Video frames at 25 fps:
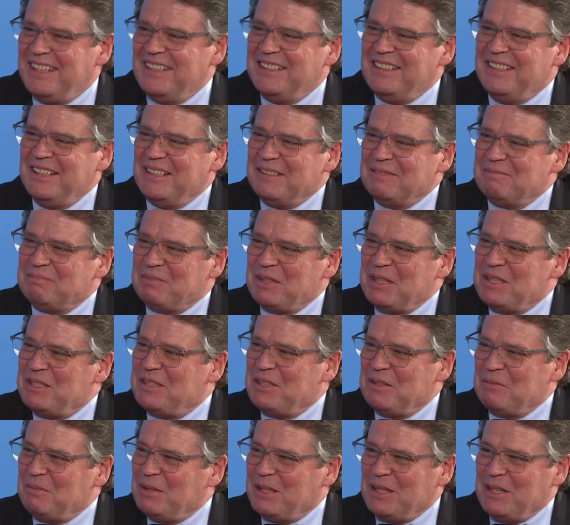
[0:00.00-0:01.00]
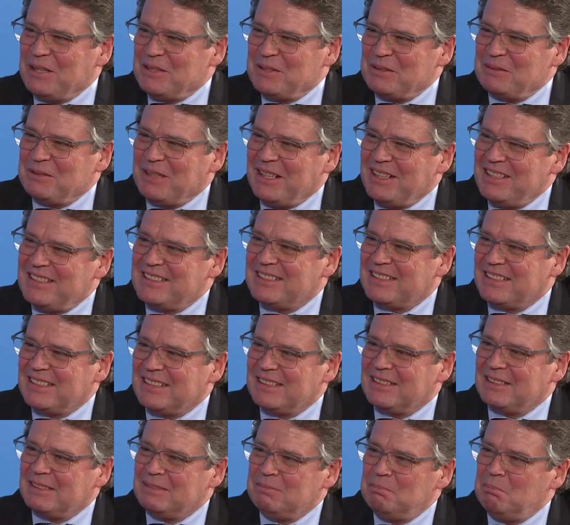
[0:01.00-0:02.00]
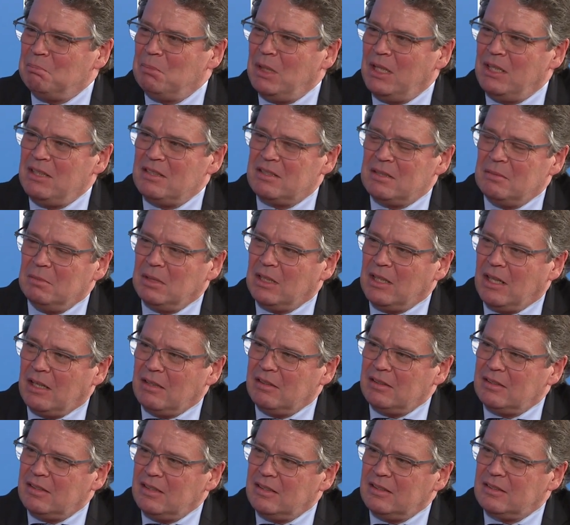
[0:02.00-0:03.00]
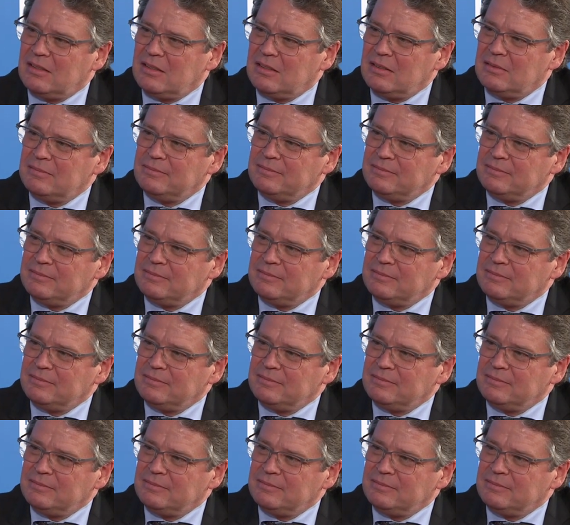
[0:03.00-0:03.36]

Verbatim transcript: in, in Brazil, but otherwise many similarities.